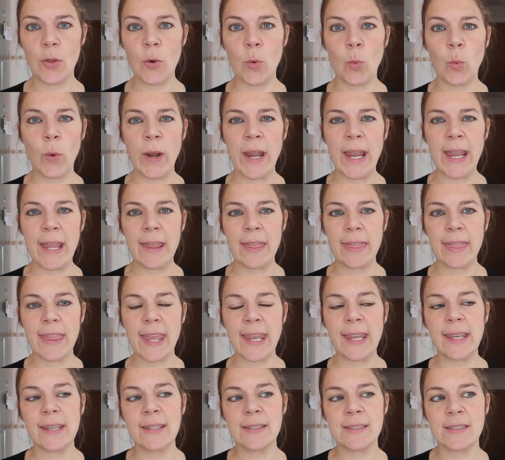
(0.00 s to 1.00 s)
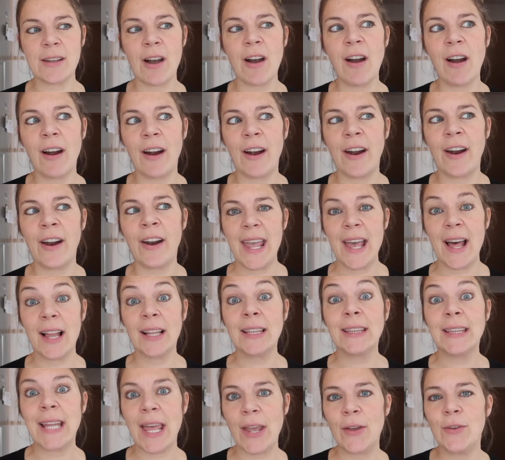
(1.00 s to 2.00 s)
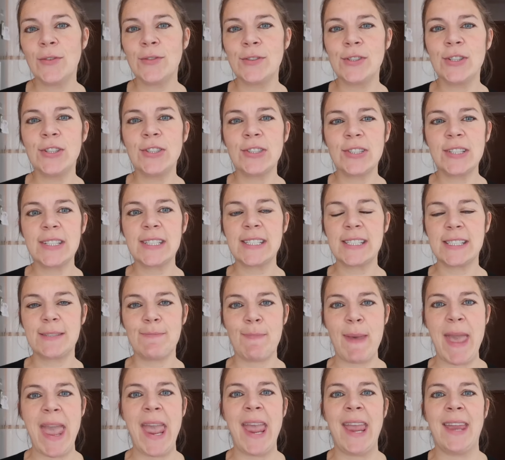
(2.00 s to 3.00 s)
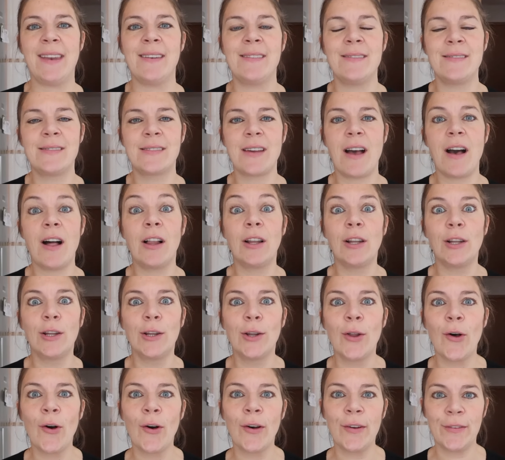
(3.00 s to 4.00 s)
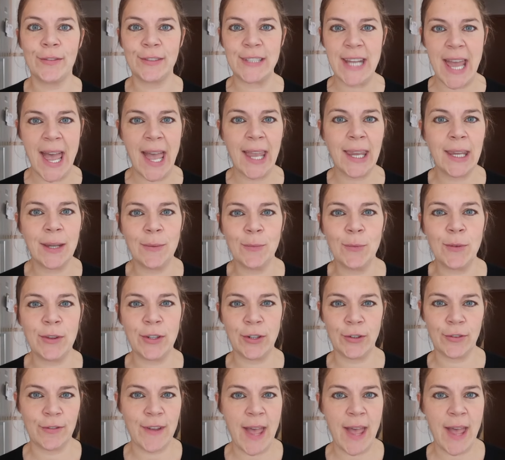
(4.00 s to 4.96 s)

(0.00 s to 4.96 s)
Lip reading: The way things are, it allows you to spend a lot of time with your